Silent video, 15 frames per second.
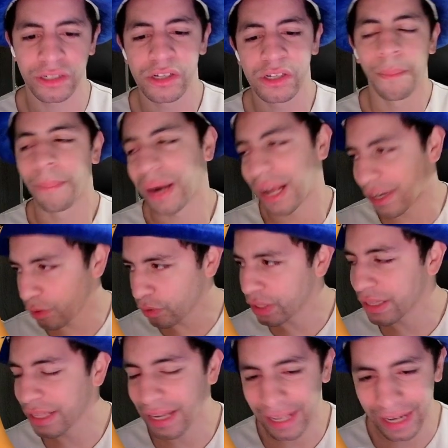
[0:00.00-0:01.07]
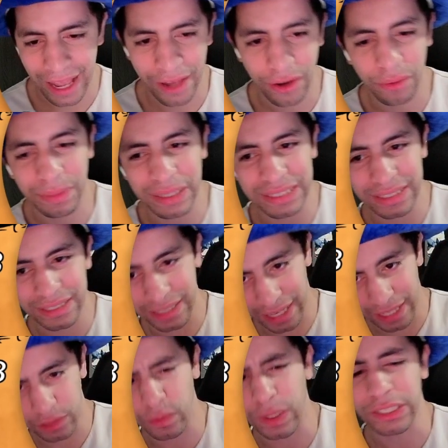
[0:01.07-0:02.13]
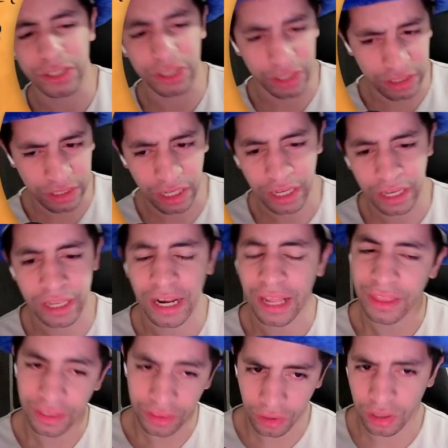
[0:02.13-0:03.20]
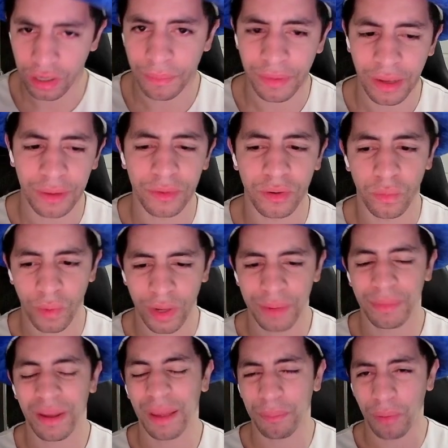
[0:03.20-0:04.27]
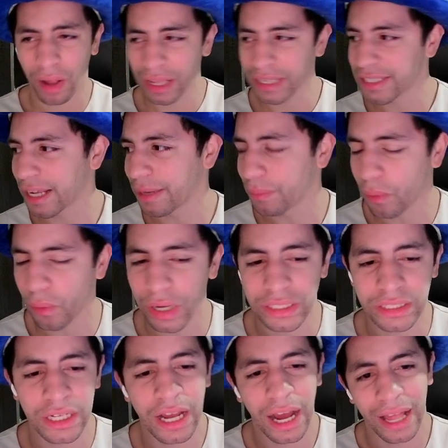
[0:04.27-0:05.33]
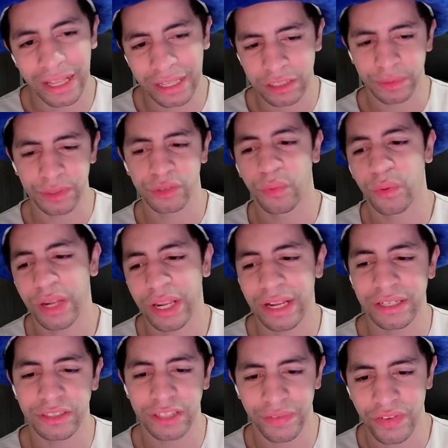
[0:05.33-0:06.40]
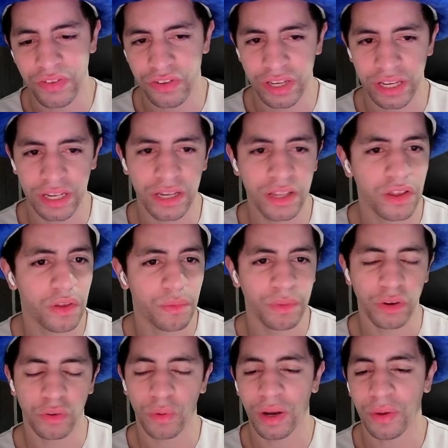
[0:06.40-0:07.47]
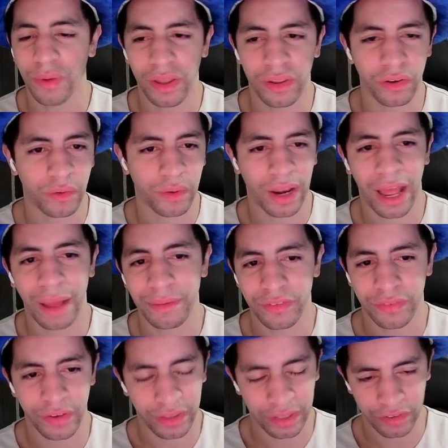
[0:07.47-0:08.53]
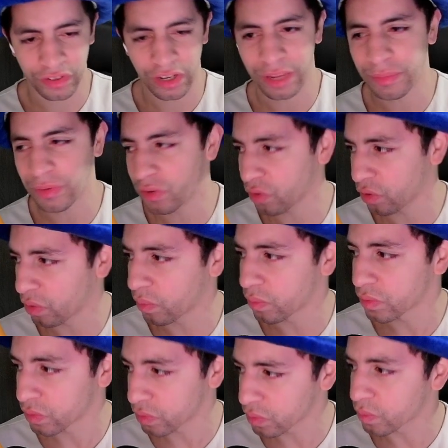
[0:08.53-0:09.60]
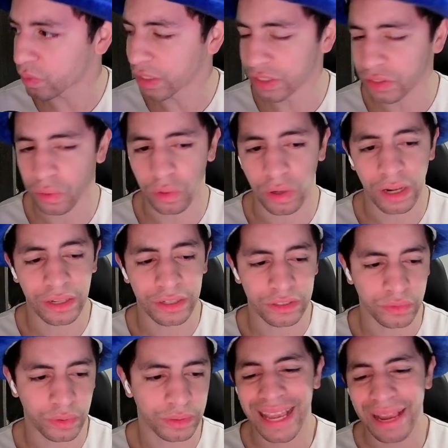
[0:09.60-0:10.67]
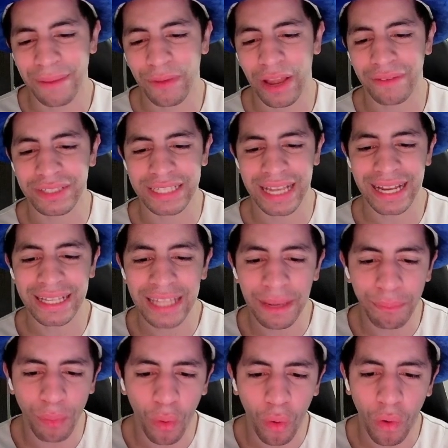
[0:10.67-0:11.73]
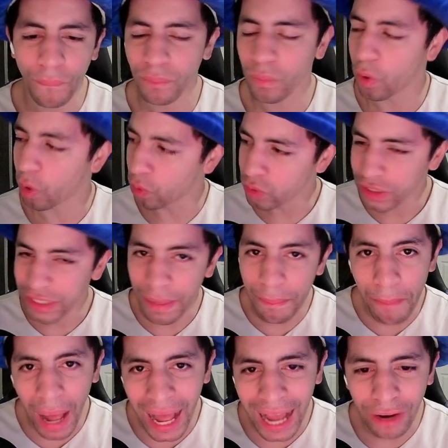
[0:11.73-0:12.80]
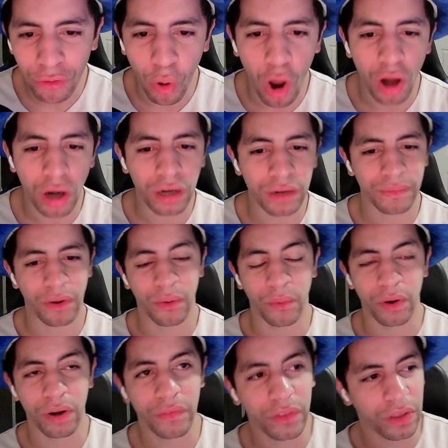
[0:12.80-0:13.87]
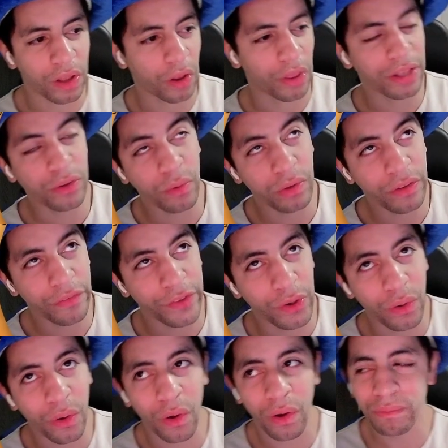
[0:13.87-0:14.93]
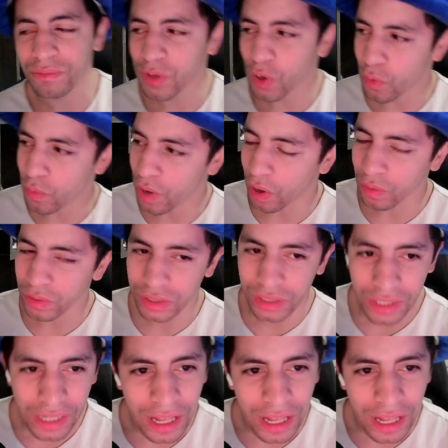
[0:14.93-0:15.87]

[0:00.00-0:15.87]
But I do think they can handle business against Western Kentucky, and I think they're going to be able to win by probably 10 points. I think it's going to be 28-17. Be great weather, great atmosphere. I think JMU is going to really score out on this one. And we have is the LA Bowl, hosted by Gronk. I wonder are they doing the field goal? Who knows?